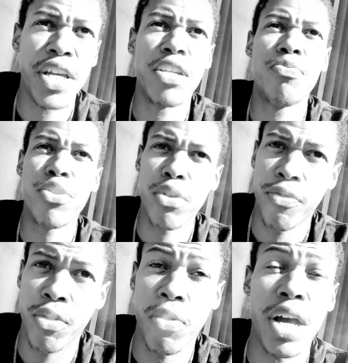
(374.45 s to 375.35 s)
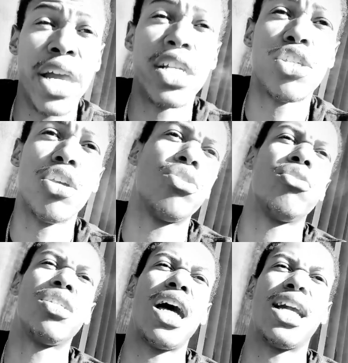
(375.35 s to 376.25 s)
And it's also a
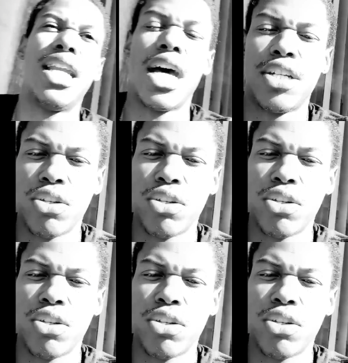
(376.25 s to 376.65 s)
psychological disorder